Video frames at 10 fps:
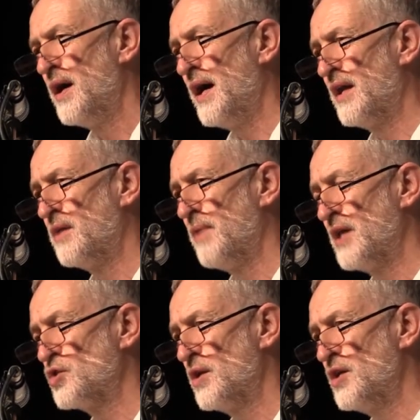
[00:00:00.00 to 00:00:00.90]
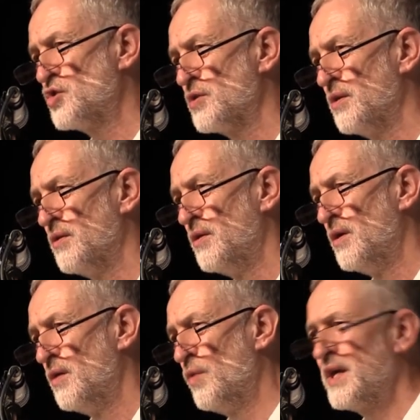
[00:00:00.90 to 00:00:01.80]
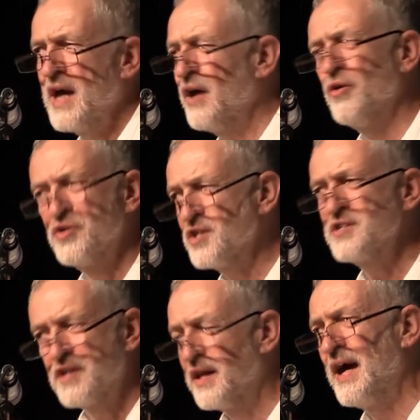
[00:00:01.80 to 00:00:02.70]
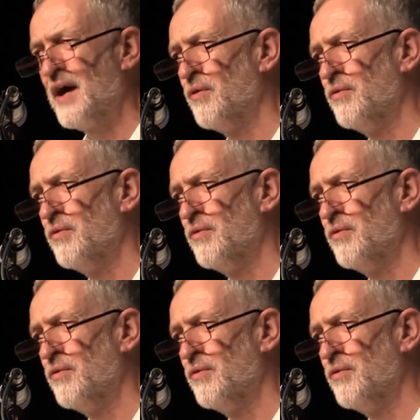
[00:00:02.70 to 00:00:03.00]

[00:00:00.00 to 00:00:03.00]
and imagination. We cannot just allow